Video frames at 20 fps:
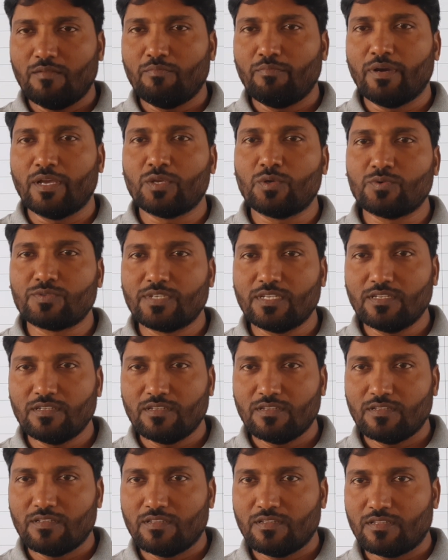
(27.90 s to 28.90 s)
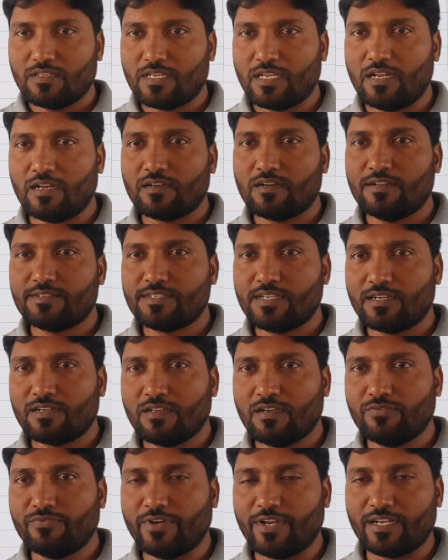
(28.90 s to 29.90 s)
by using canonical set
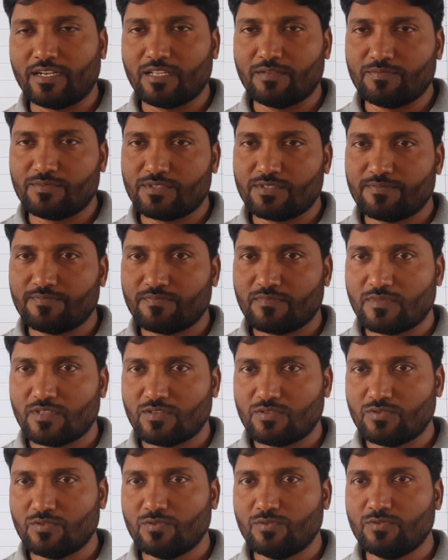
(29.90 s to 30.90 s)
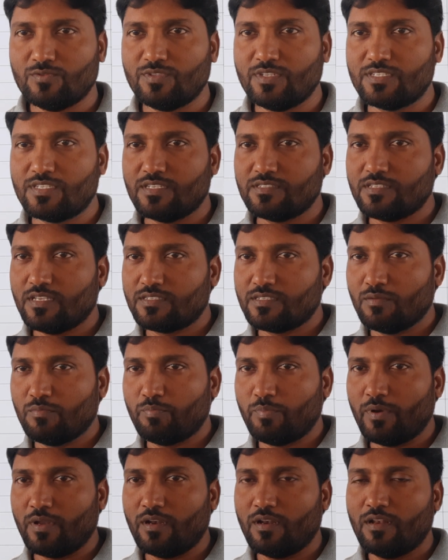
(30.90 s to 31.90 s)
of items. So, this is the
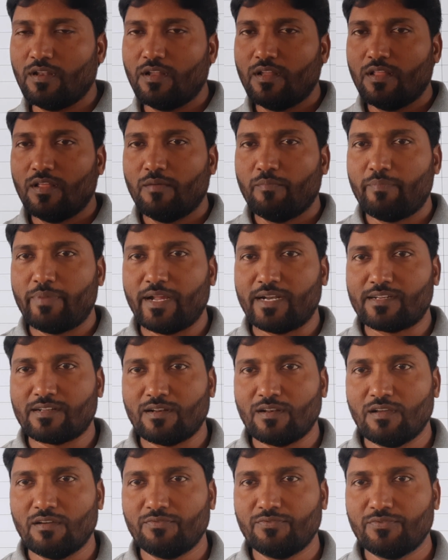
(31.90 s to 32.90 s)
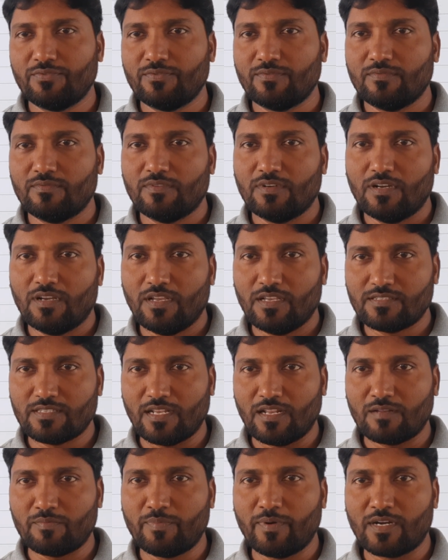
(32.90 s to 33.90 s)
simple pattern of
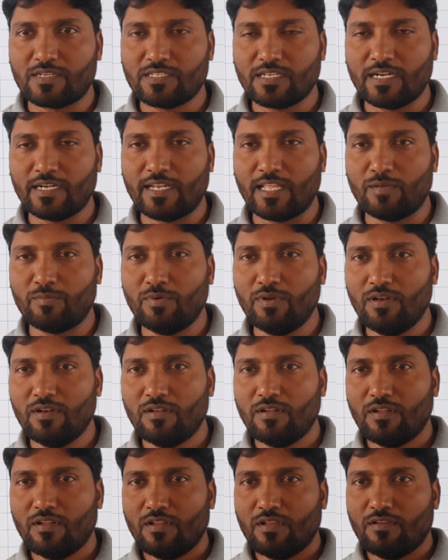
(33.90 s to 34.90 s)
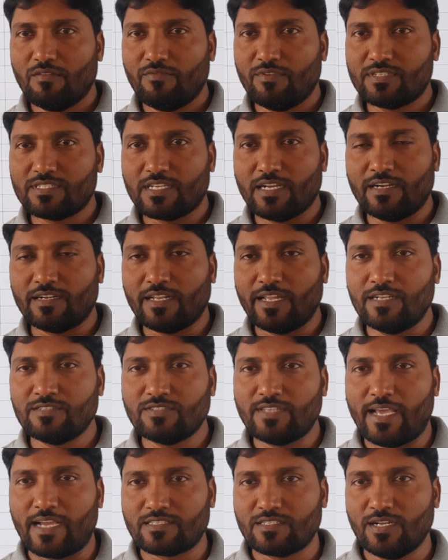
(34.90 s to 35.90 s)
SLR parsing table, which
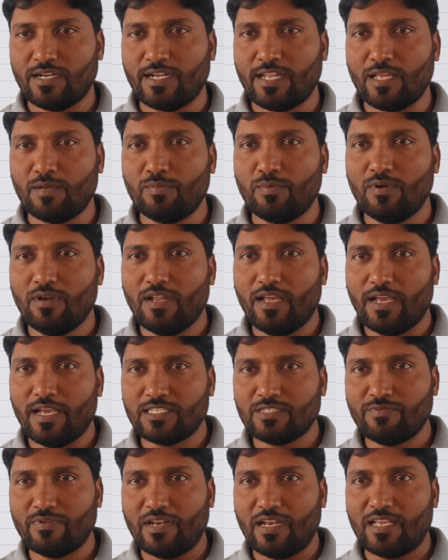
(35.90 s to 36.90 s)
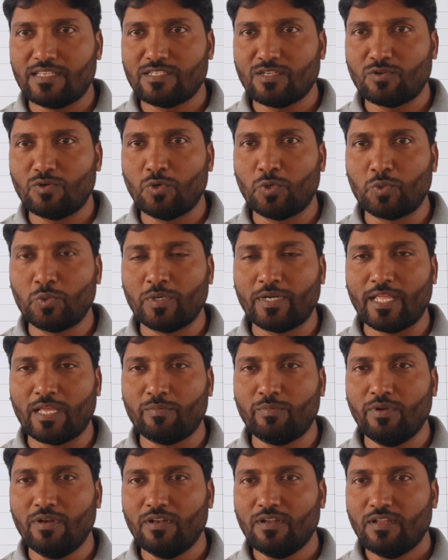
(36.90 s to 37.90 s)
contains action table as well as a go to
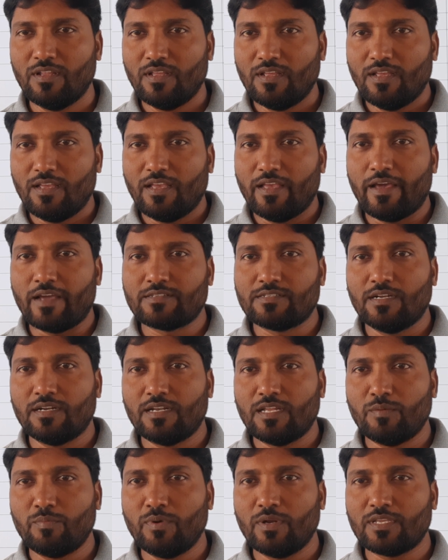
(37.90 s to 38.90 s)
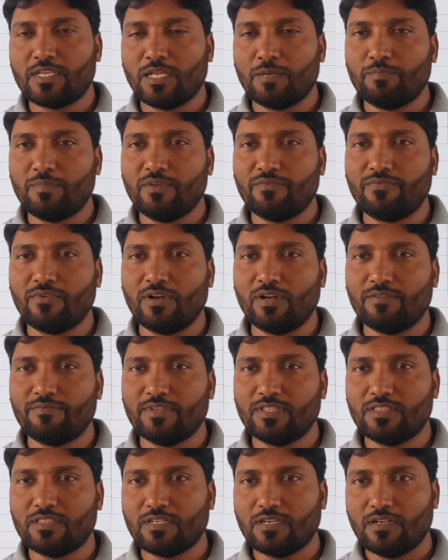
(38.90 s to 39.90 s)
table. Action table can be filled
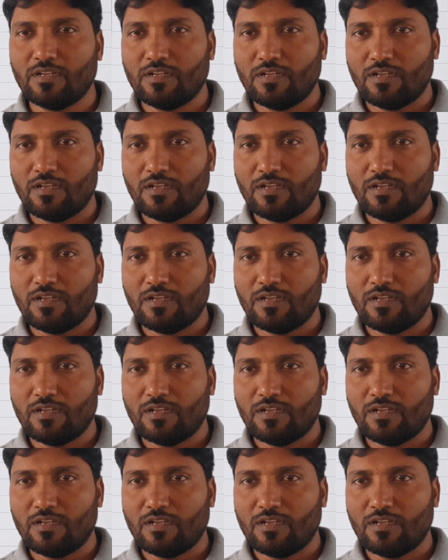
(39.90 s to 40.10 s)
with